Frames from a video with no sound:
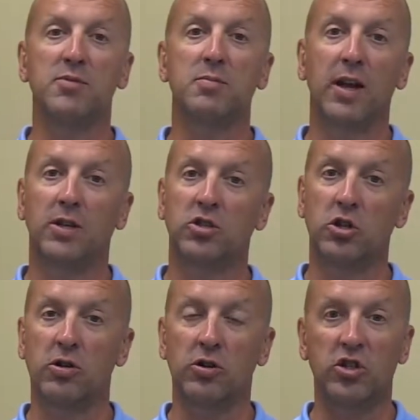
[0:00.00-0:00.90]
Making
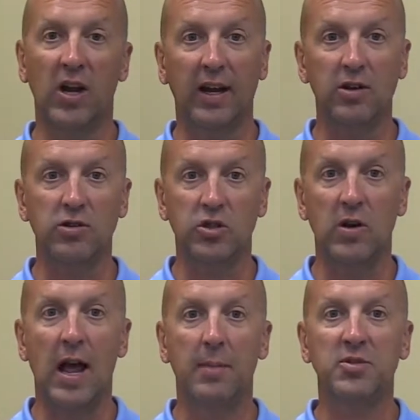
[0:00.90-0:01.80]
sure you're checking your
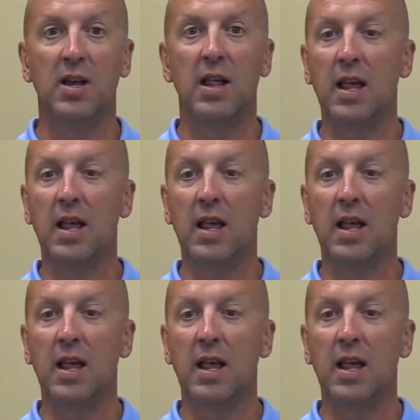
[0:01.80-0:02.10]
straps,